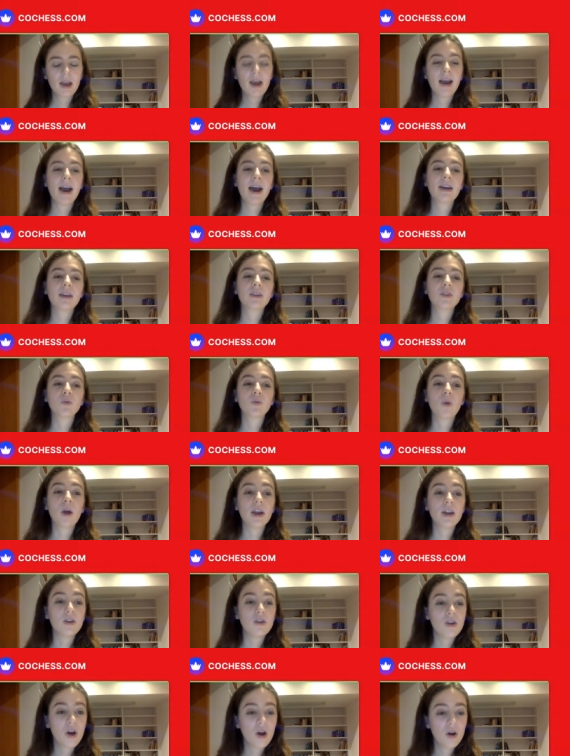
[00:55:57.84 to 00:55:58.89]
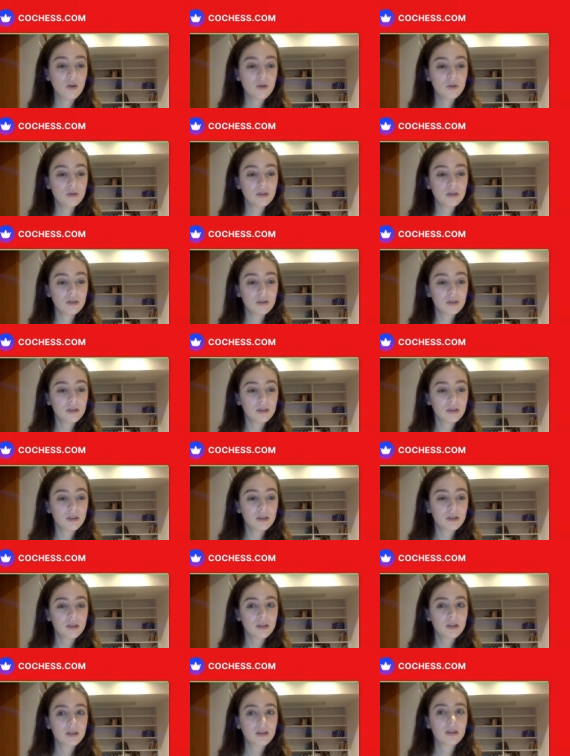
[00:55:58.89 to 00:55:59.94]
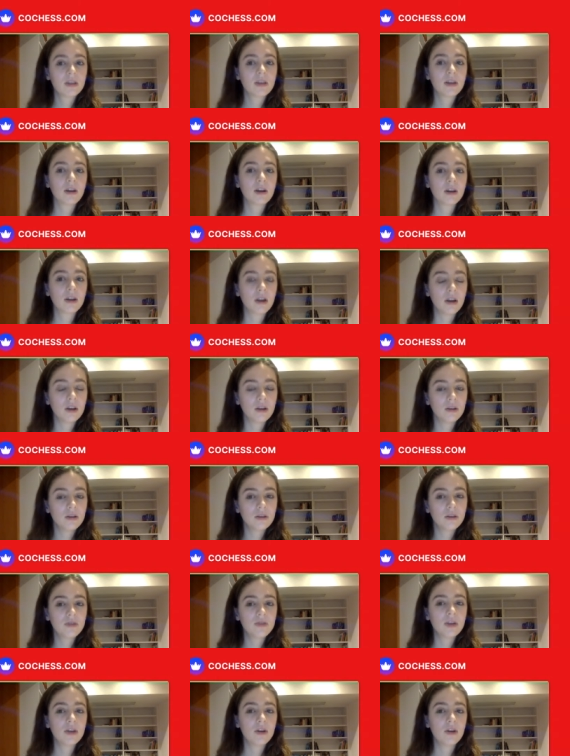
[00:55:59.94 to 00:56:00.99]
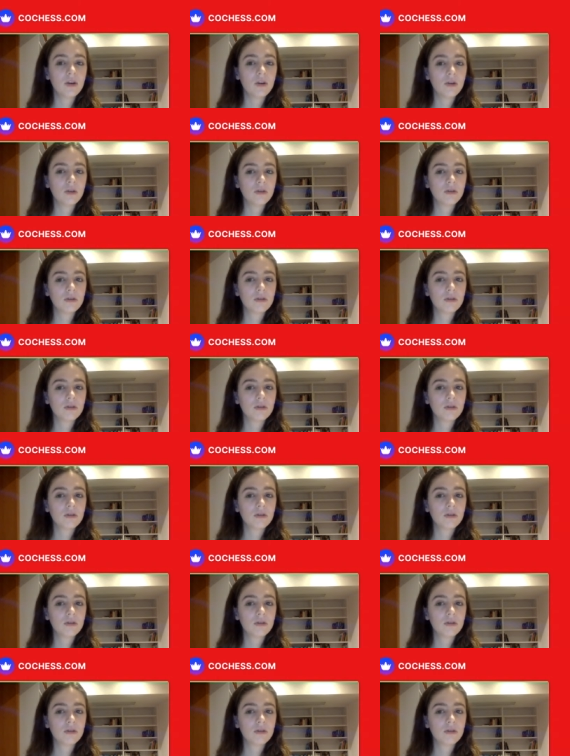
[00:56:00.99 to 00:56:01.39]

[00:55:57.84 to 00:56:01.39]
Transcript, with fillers: And as white knows, they're going to lose if they don't